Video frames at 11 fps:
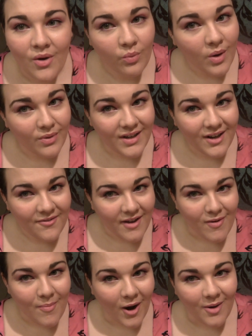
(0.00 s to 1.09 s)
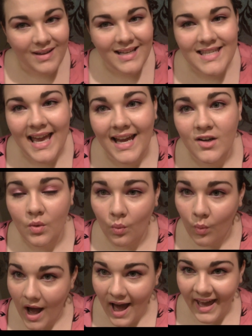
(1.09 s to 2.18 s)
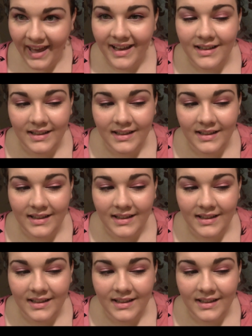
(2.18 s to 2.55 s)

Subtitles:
what were your favorite Barbies and why?